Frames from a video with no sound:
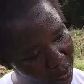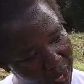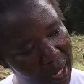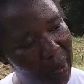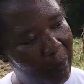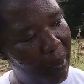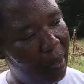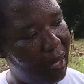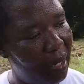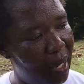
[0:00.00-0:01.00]
one of them
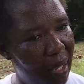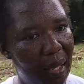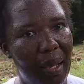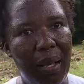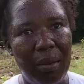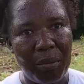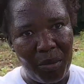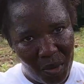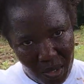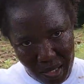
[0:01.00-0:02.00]
pumpkin there
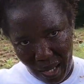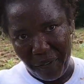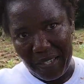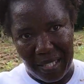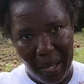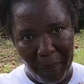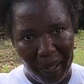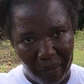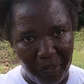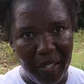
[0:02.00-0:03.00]
have to stay
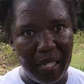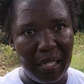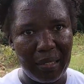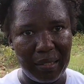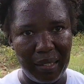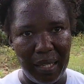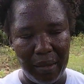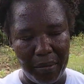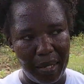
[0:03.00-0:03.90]
on the field. Yeah.